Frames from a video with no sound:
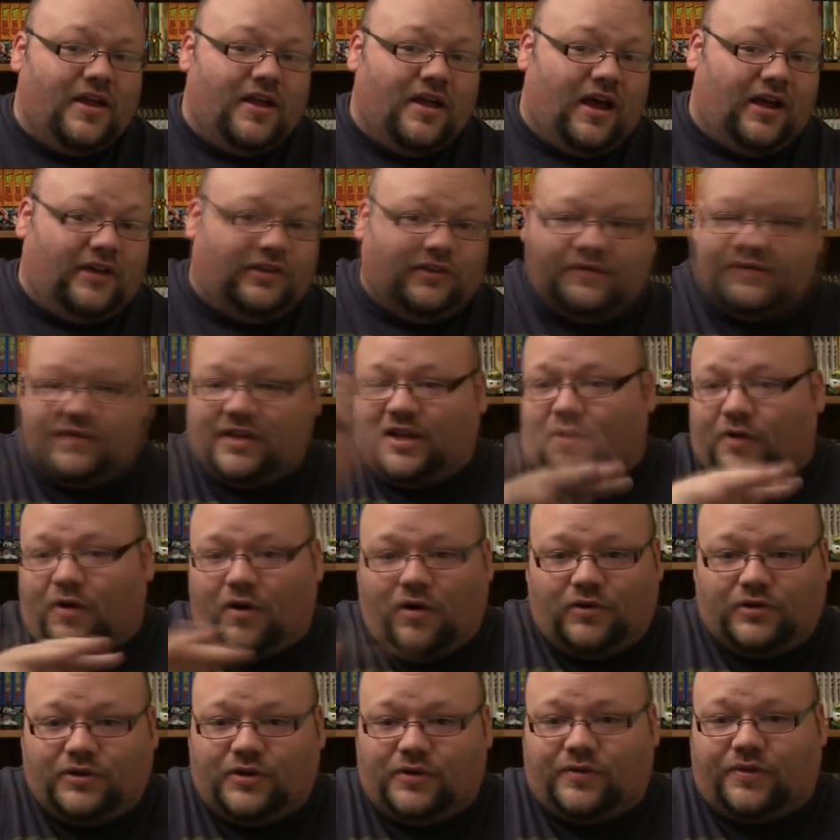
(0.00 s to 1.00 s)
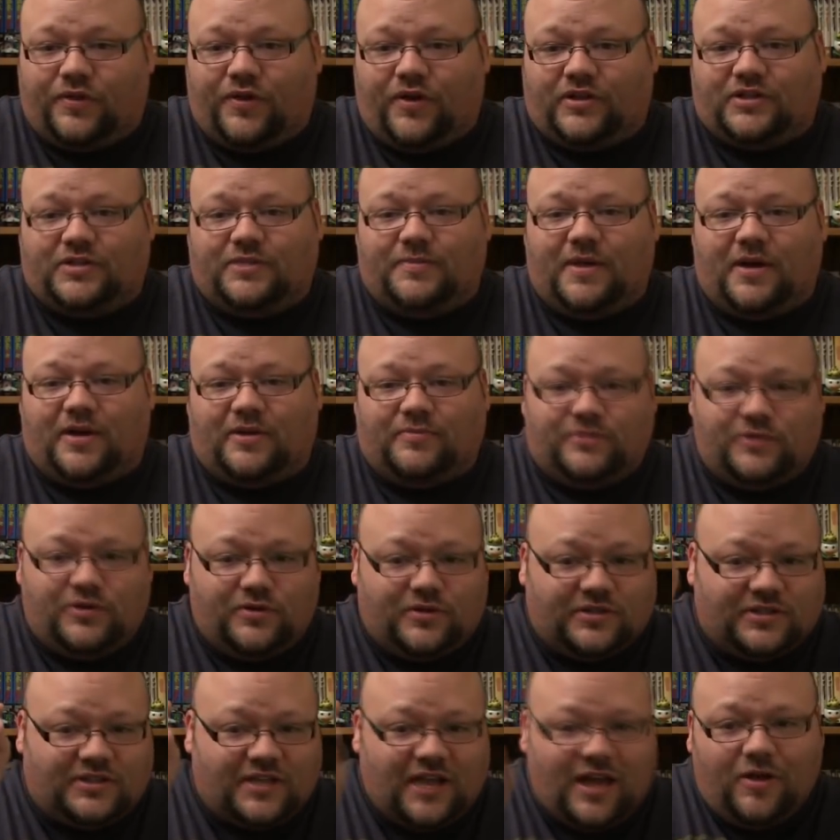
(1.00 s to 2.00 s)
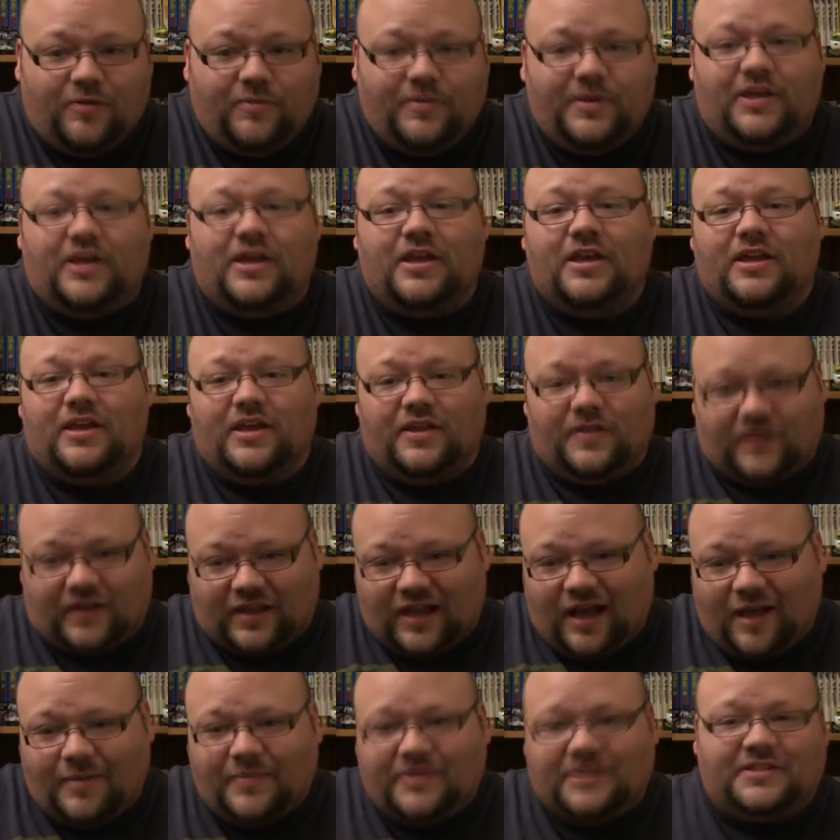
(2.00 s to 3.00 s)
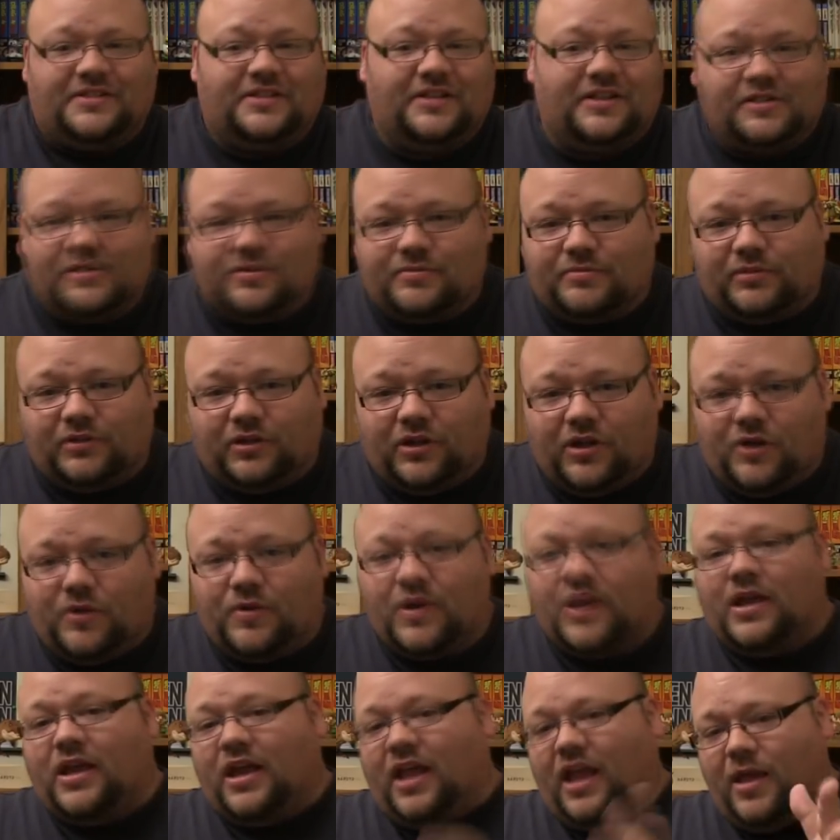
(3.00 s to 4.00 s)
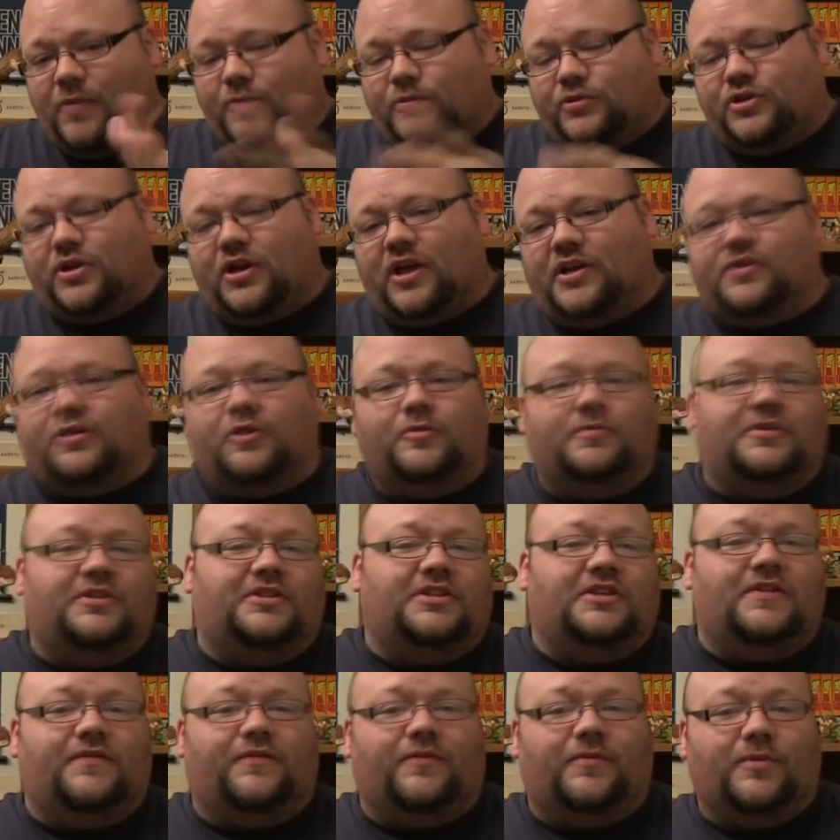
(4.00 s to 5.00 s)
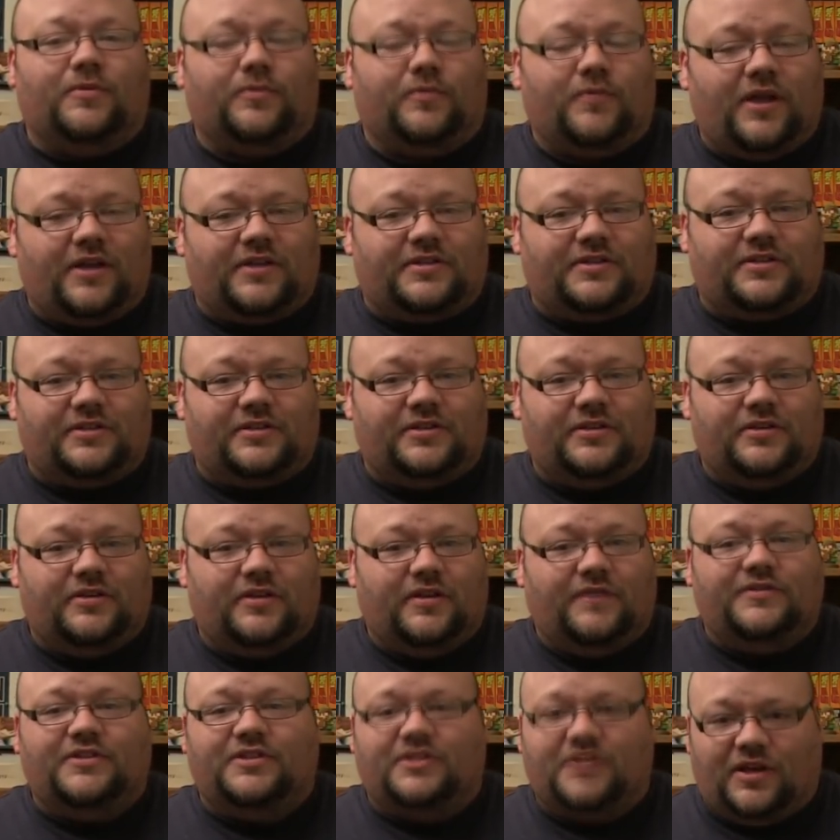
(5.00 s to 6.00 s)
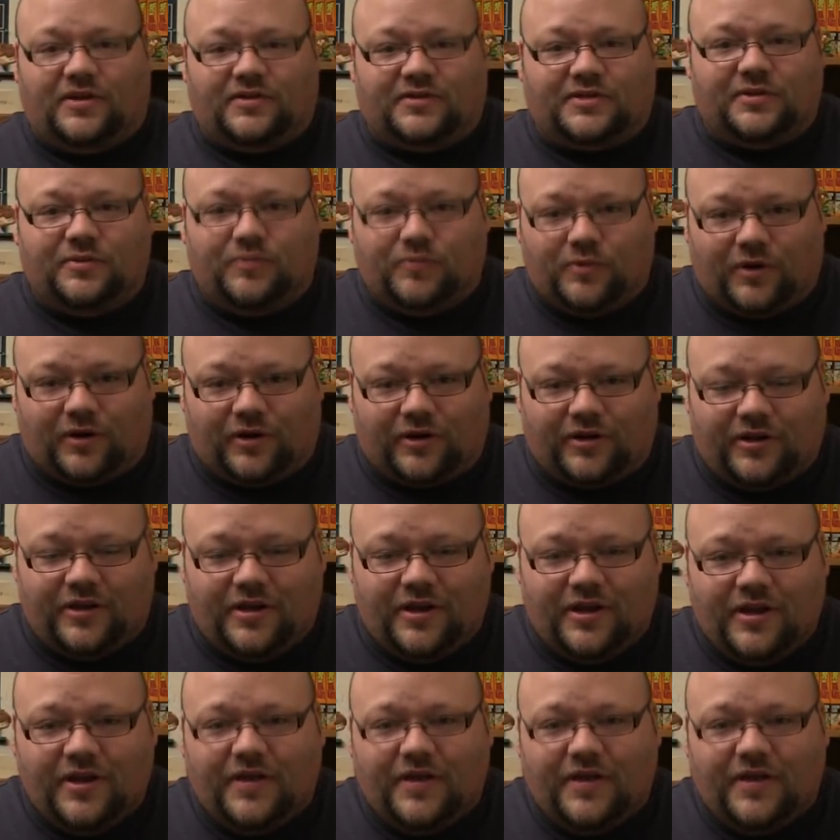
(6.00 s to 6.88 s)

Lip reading: I'd love to hear all your thoughts about them. You can tell me in the comment section below, and what you guys hope to see from the rest of Cells at Work.